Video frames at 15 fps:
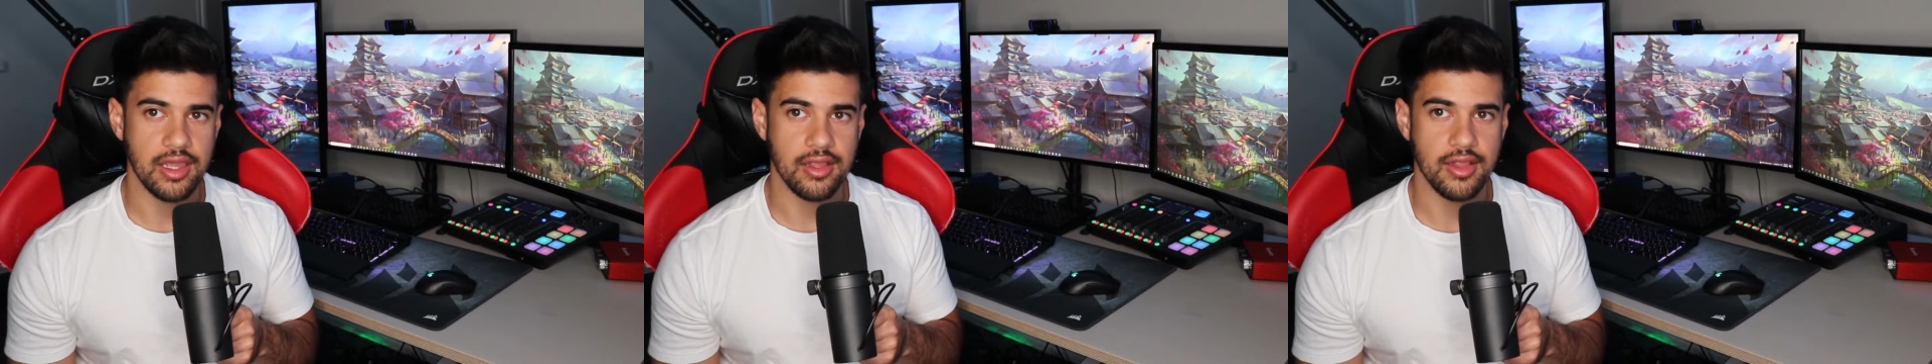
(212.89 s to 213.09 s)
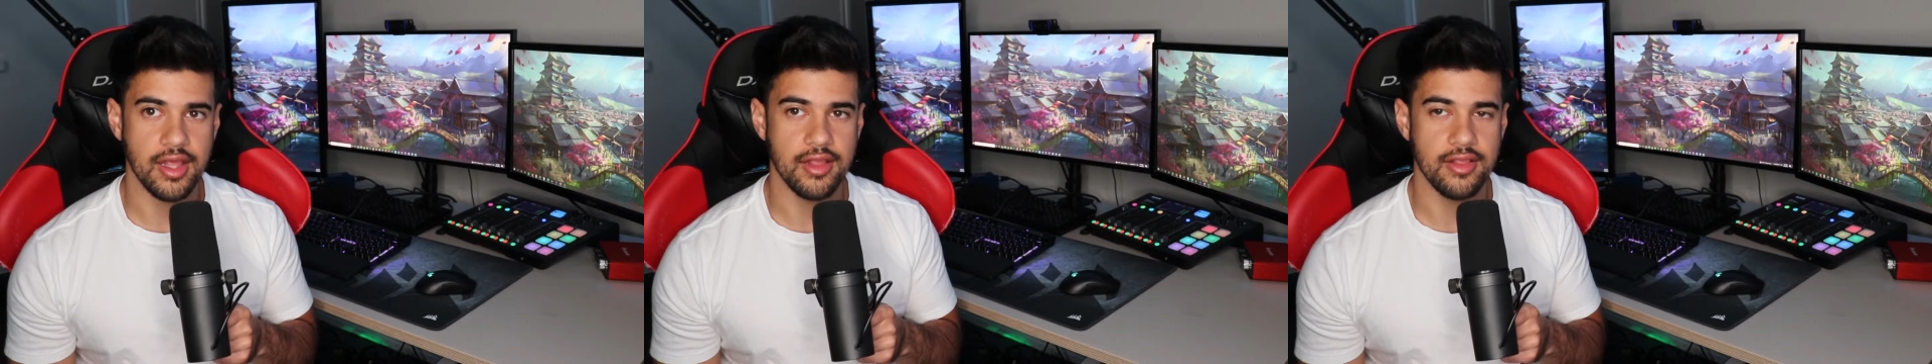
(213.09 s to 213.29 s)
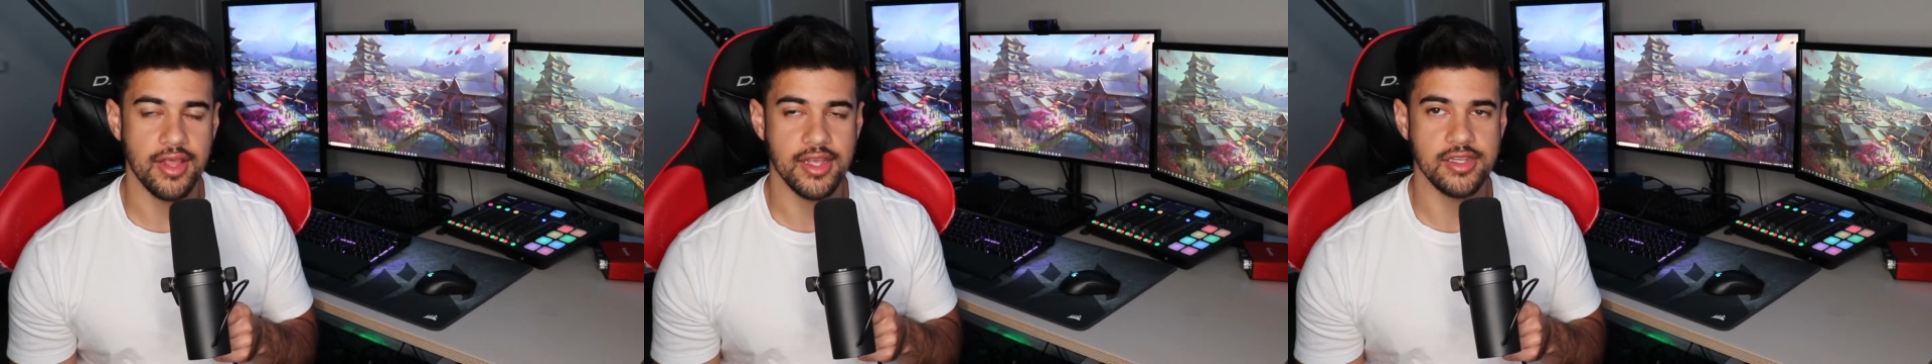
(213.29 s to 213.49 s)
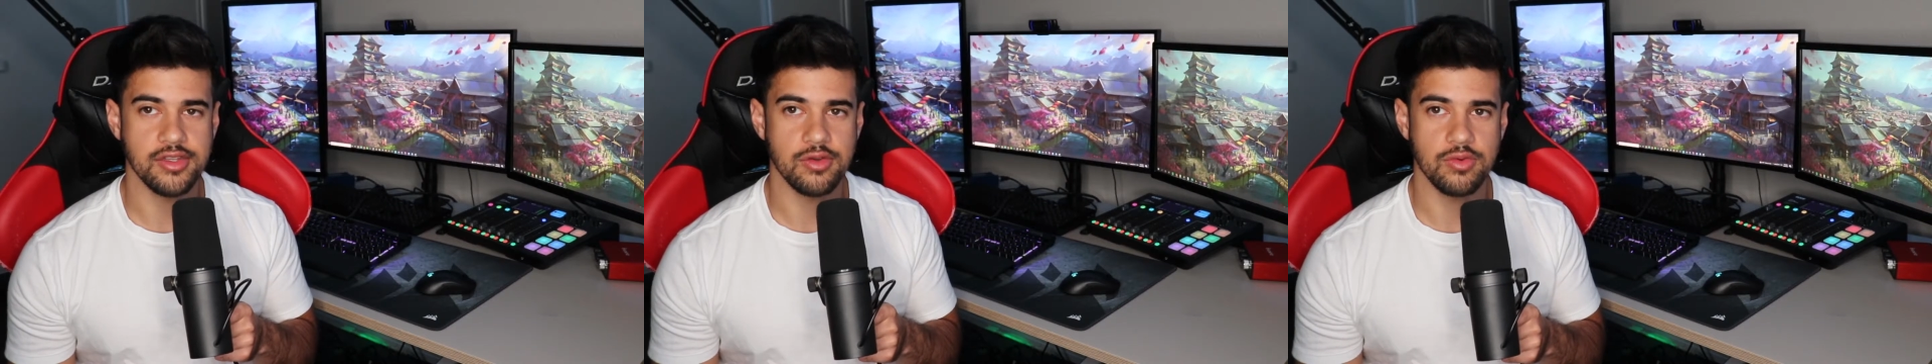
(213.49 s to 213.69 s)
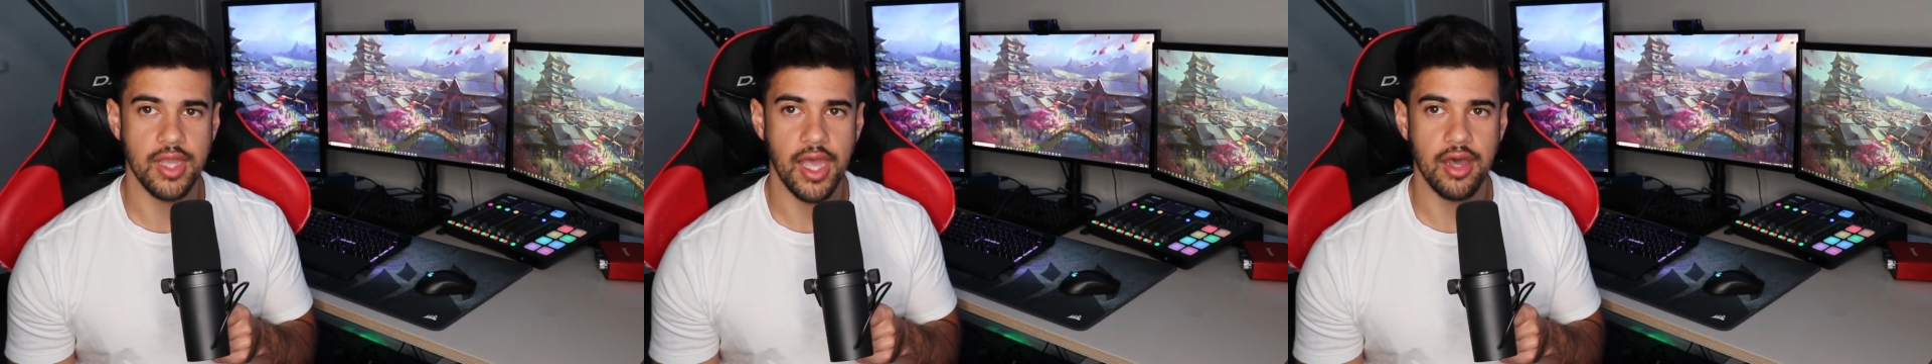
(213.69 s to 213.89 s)
That's the
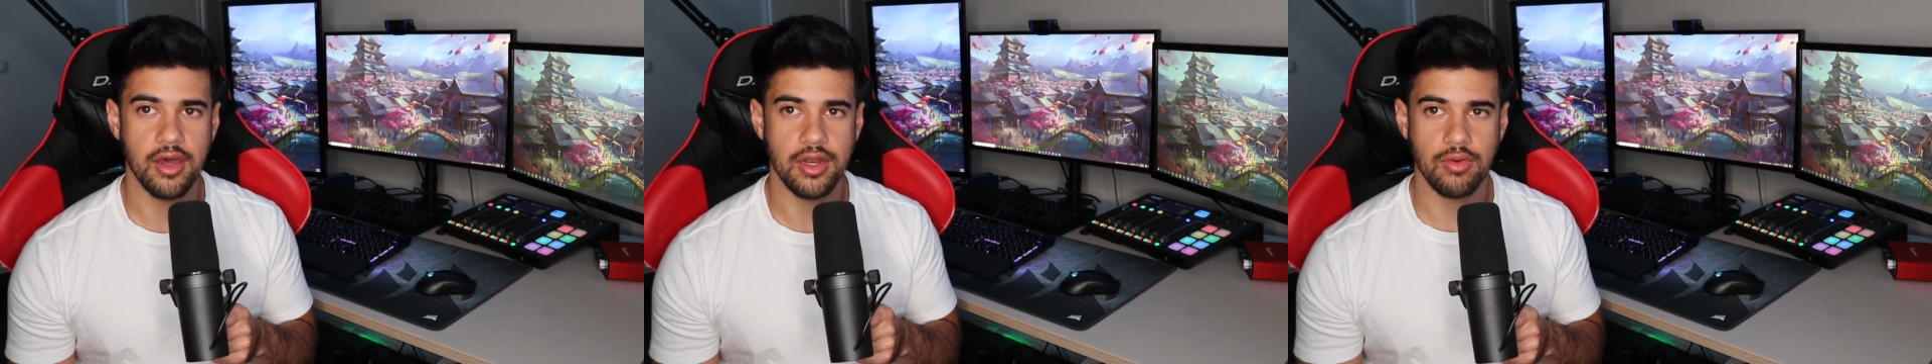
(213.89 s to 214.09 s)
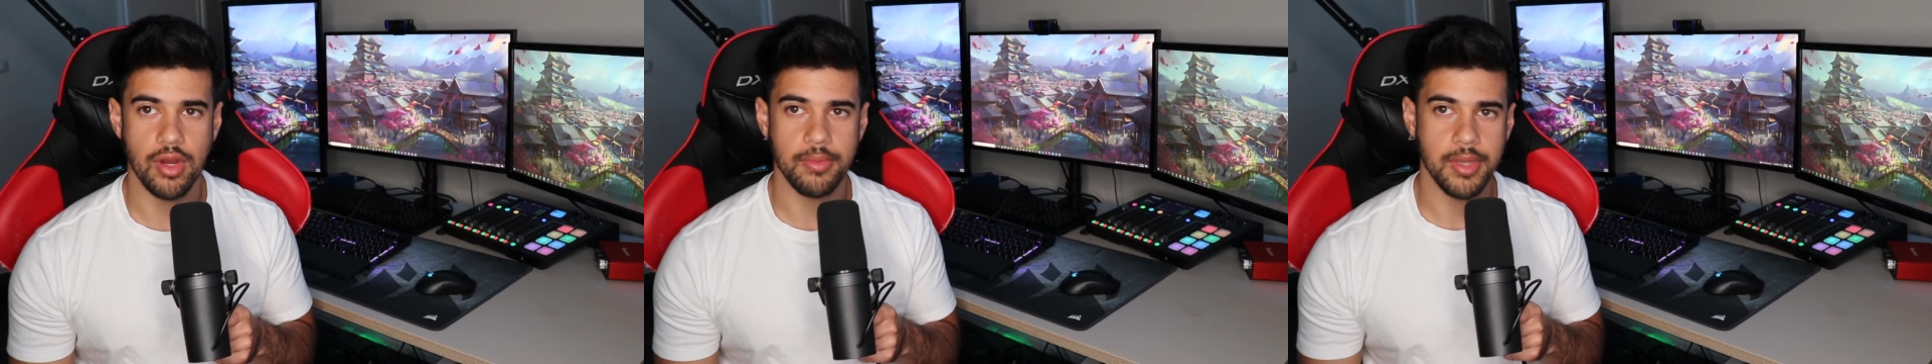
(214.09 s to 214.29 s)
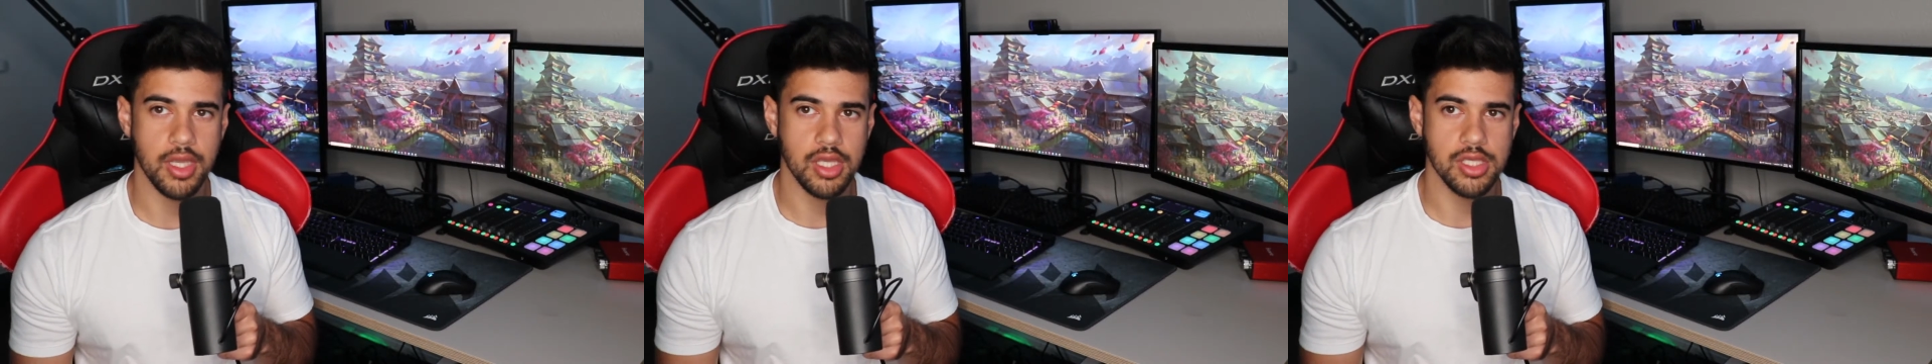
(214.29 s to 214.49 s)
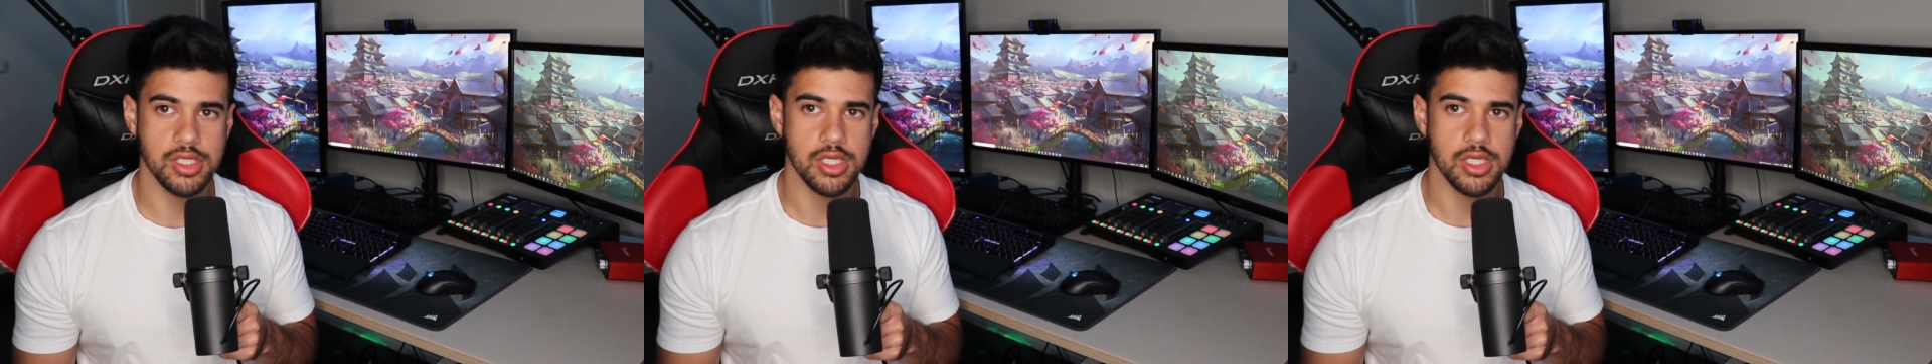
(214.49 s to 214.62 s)
reality, right? Because